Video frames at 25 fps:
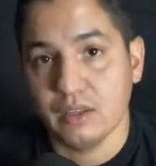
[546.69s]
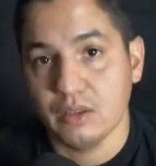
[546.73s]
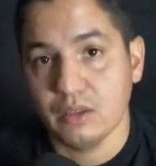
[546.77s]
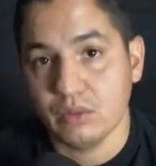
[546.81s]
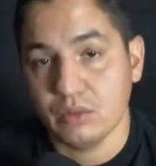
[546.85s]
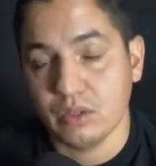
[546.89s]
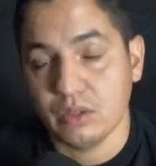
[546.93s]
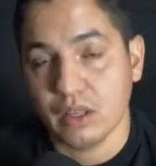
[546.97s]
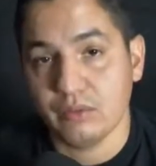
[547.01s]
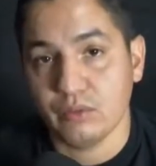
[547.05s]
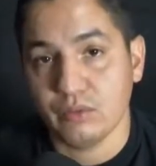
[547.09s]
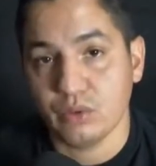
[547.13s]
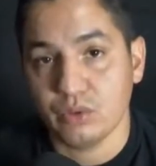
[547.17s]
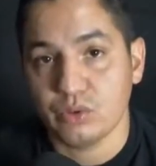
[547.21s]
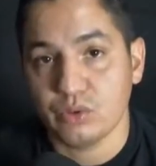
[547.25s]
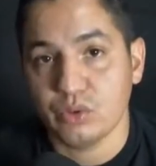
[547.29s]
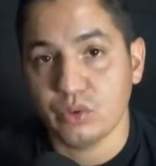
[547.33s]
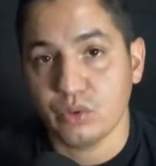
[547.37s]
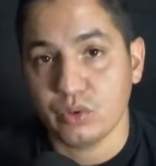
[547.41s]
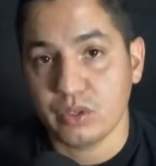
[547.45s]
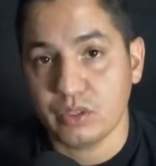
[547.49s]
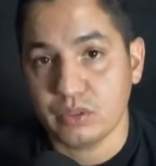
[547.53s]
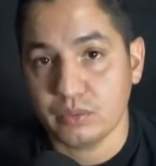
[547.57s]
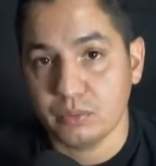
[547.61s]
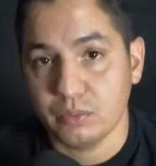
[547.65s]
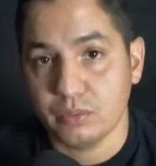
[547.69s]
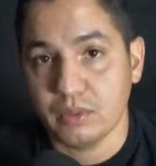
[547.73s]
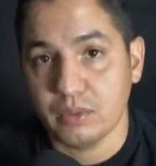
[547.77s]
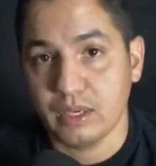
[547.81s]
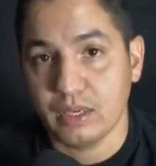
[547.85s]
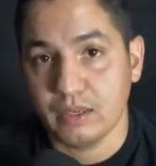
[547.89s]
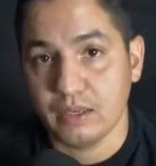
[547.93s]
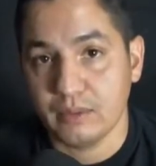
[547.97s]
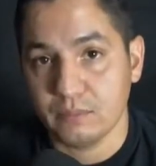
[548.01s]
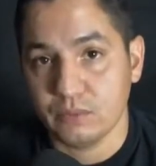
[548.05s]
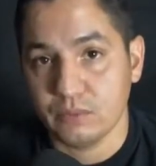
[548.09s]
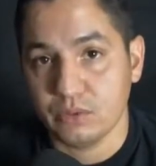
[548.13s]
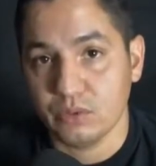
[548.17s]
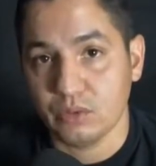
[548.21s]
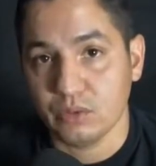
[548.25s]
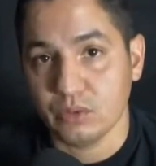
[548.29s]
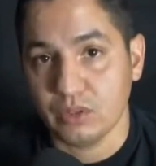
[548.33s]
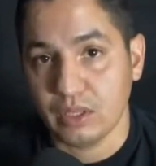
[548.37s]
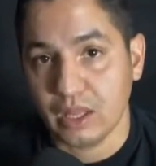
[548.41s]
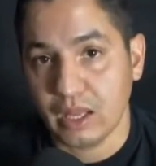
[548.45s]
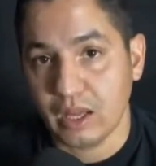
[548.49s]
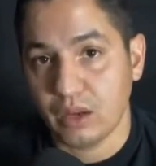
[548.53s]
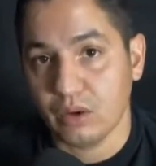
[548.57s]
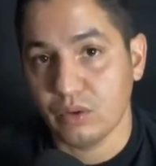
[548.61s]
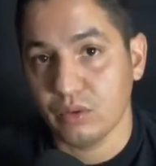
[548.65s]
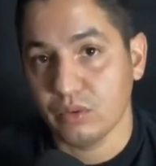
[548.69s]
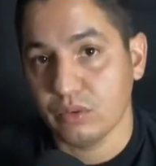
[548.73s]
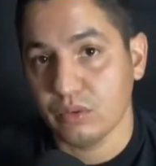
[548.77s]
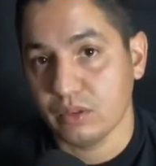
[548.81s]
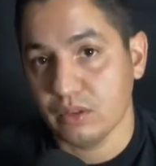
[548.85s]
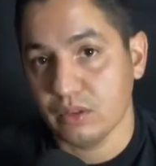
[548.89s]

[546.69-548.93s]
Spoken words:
You will have no choice but to allow